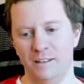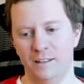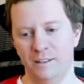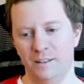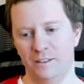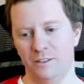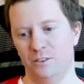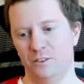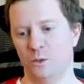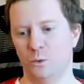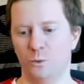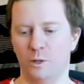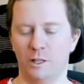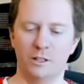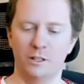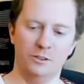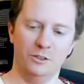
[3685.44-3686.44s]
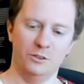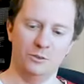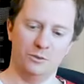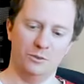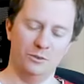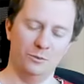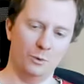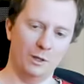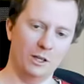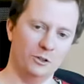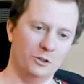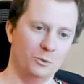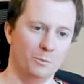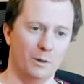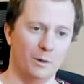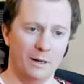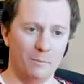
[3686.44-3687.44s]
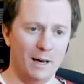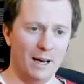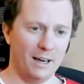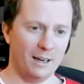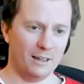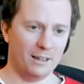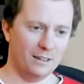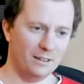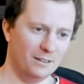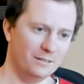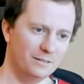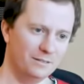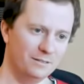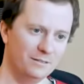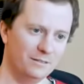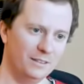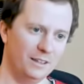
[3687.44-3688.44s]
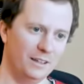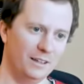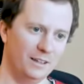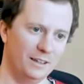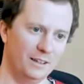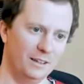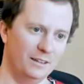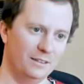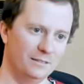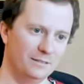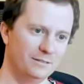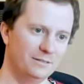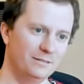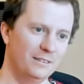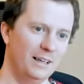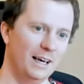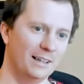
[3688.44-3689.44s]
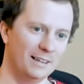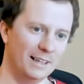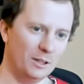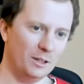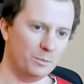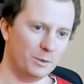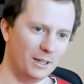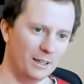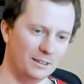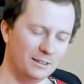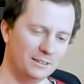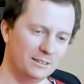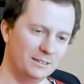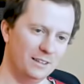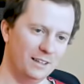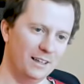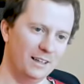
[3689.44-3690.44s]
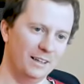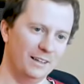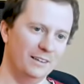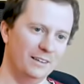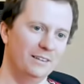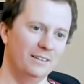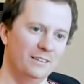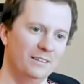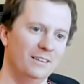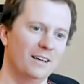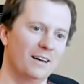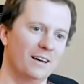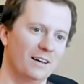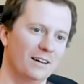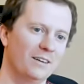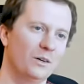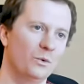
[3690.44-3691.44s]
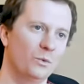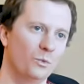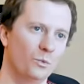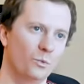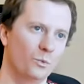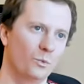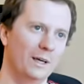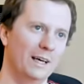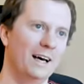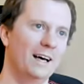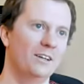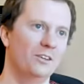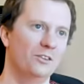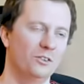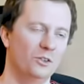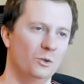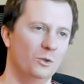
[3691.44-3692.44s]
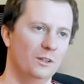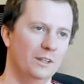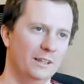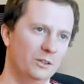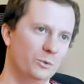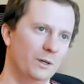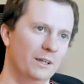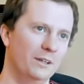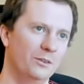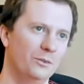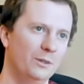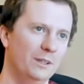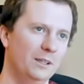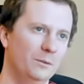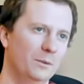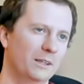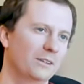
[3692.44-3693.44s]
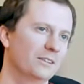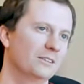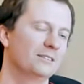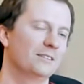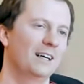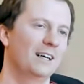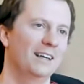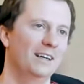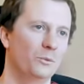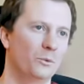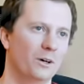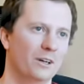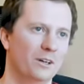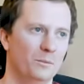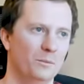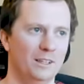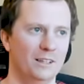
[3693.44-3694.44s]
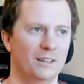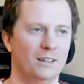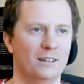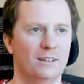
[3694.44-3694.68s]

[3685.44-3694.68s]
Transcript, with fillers: So we got we got to buy back uh, at that price, and yeah, we had sold at 23 because I didn't want to be a